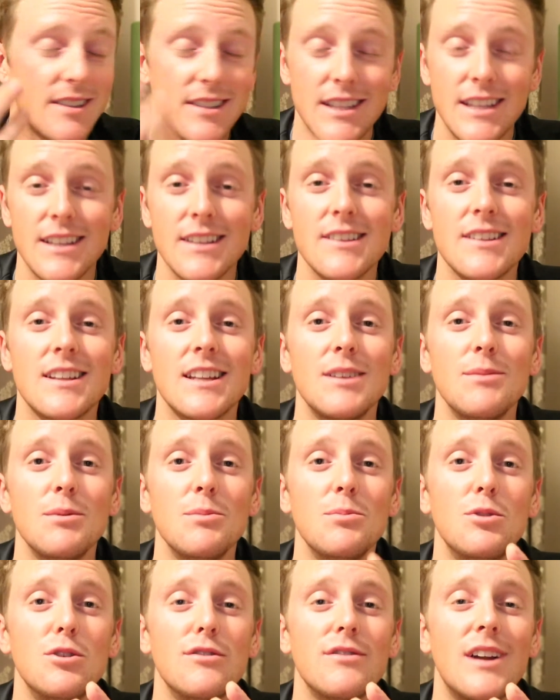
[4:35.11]
Things gonna
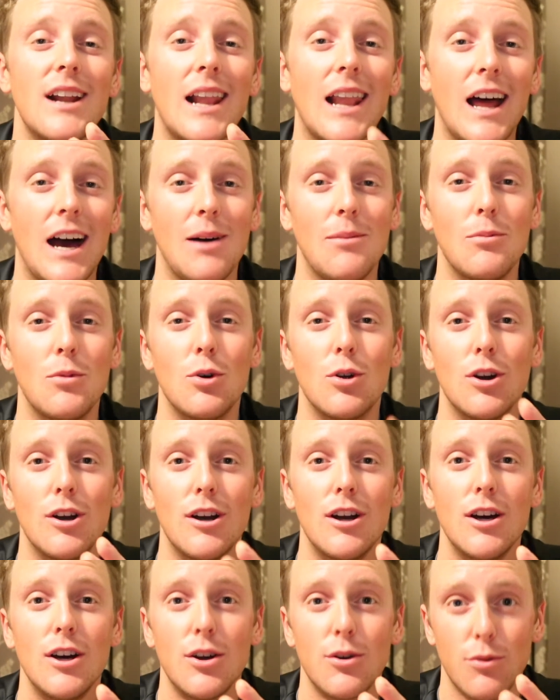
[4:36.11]
be moving a lot
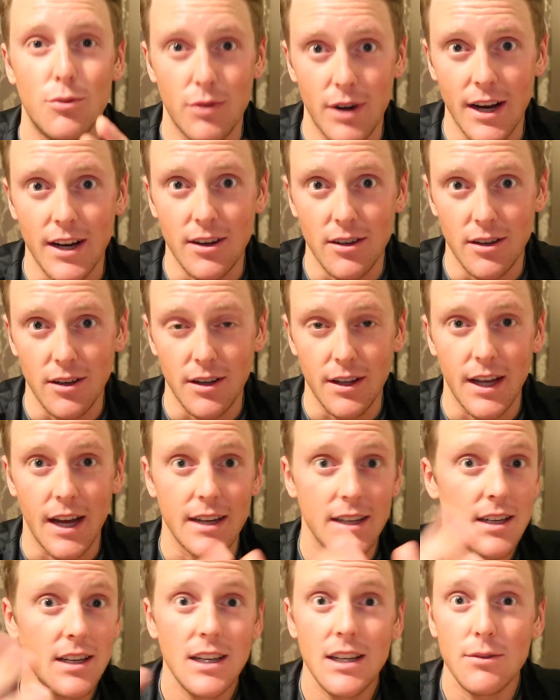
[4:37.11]
more regularly. I
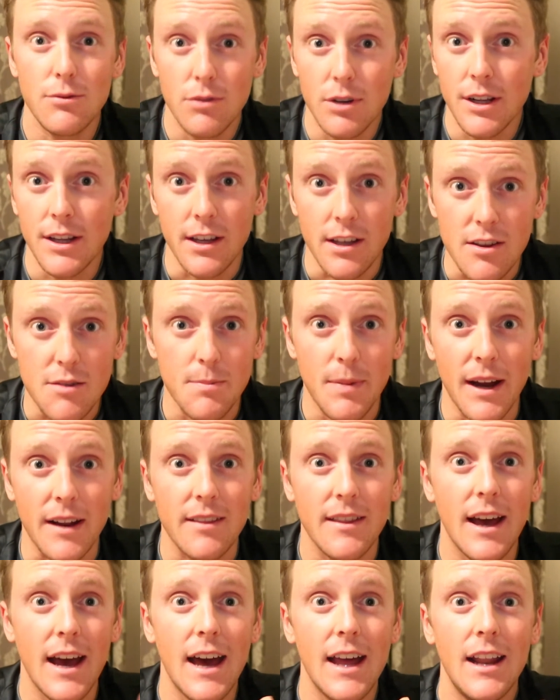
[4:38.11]
didn't really
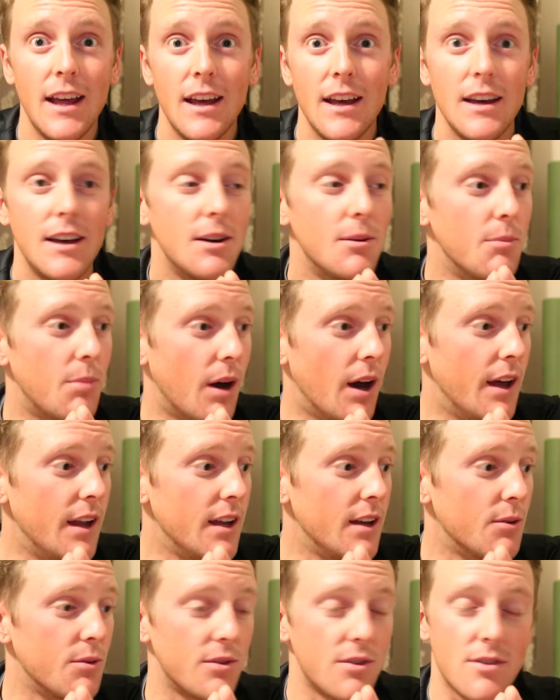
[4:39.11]
expect that,
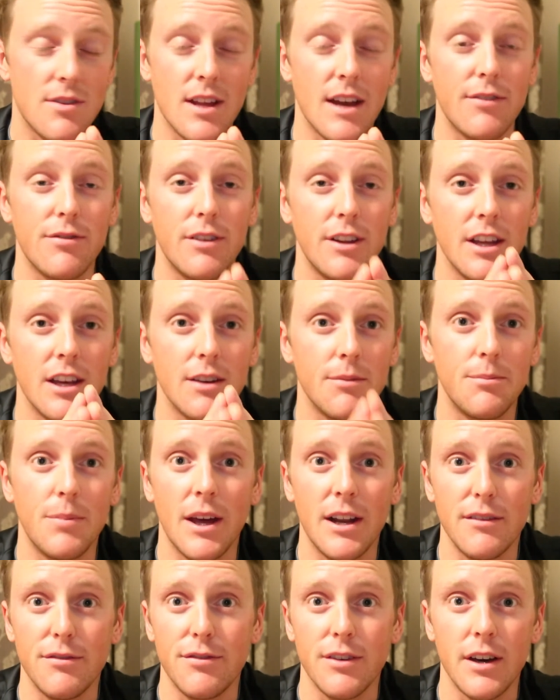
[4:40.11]
but it was definitely a
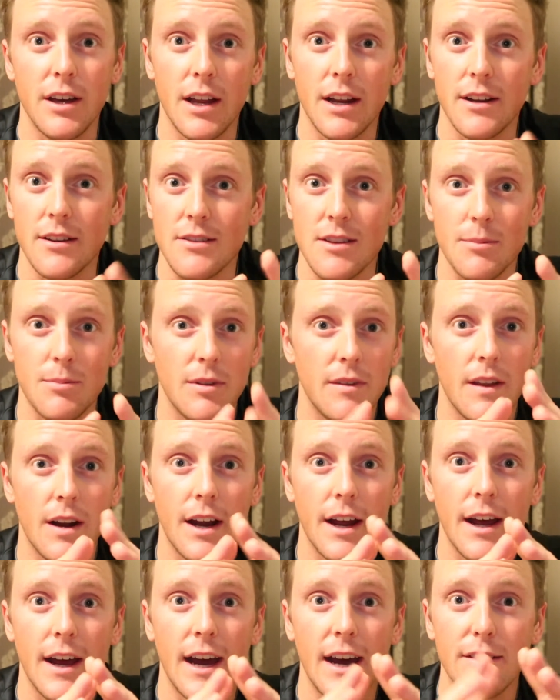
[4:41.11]
benefit, and it's something that
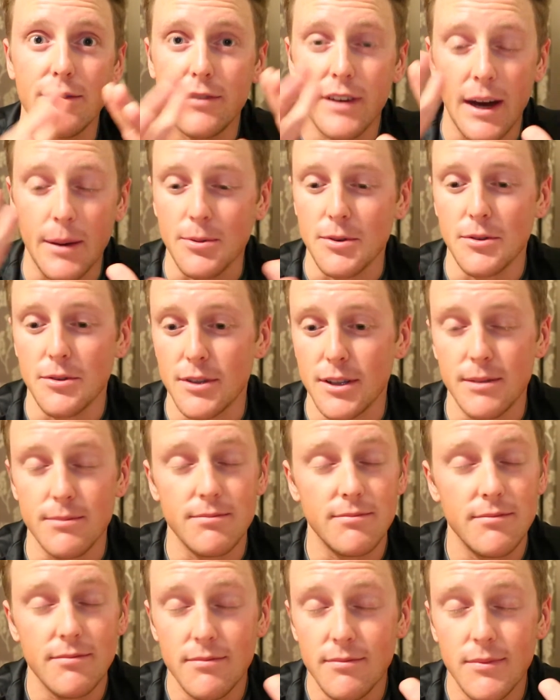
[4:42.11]
I have
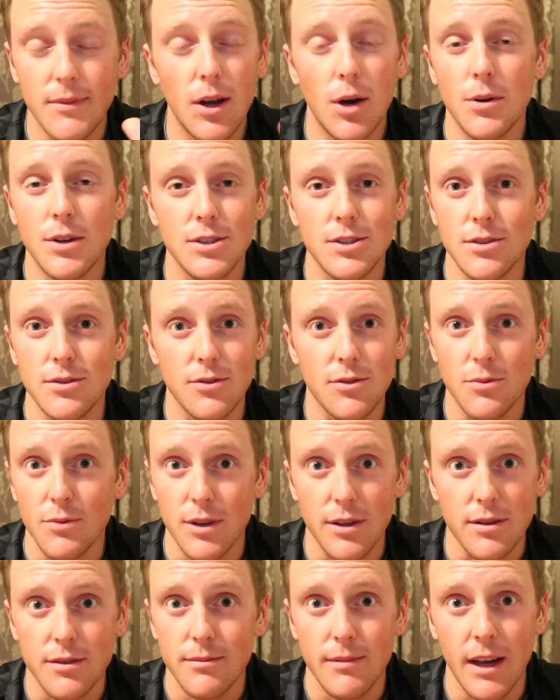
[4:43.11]
absolutely no issues
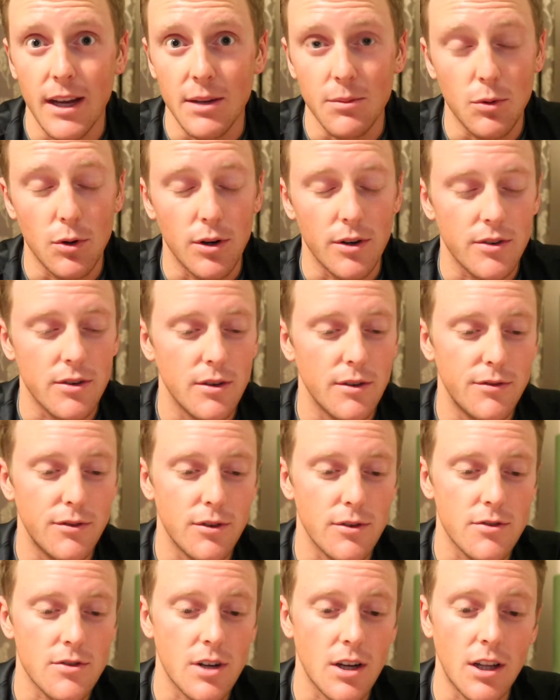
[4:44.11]
with anymore. So if
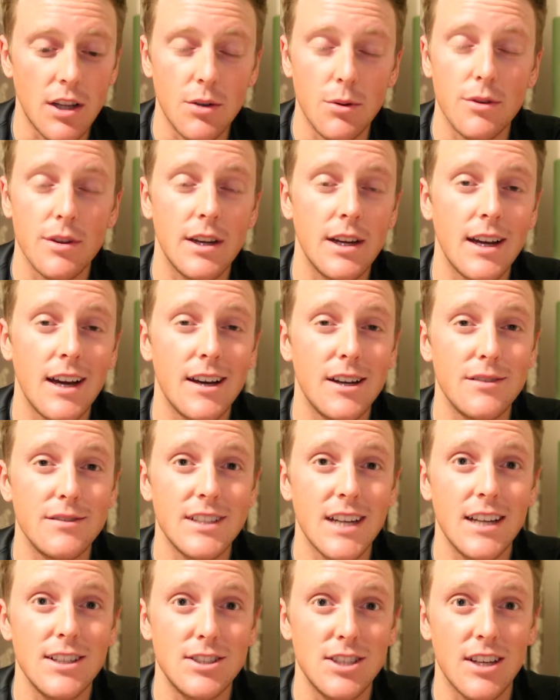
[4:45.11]
you're struggling with any kind of
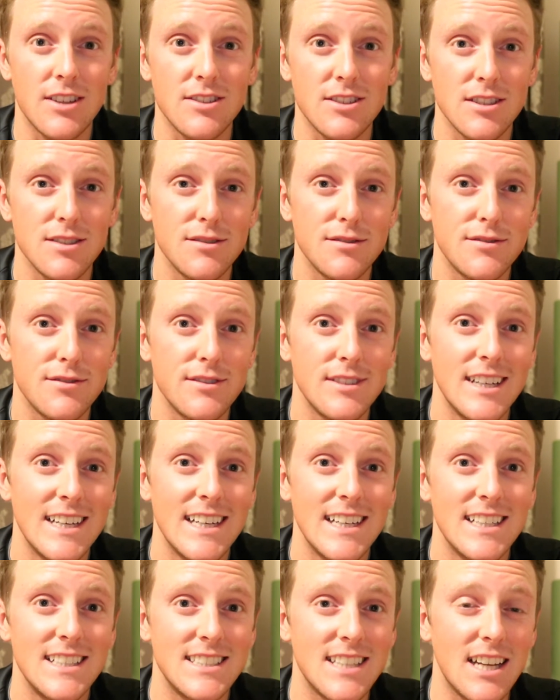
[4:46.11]
digestive
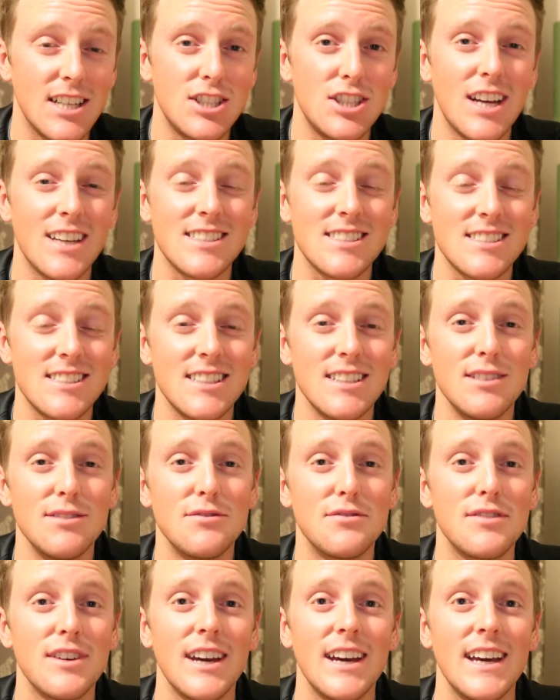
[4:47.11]

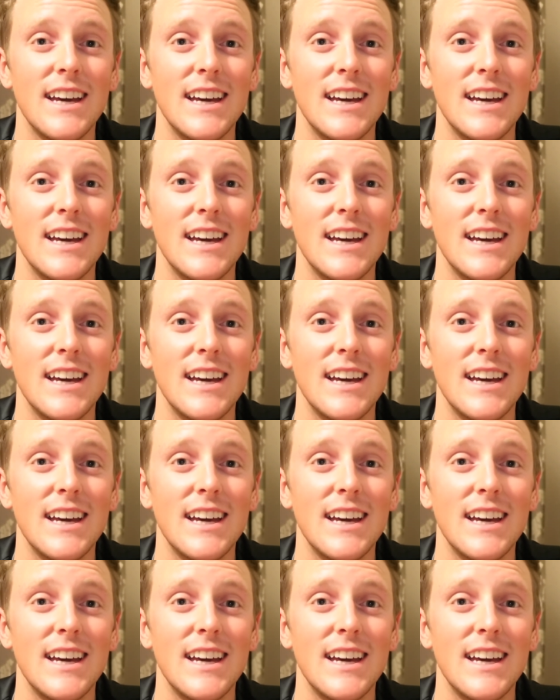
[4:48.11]
digestive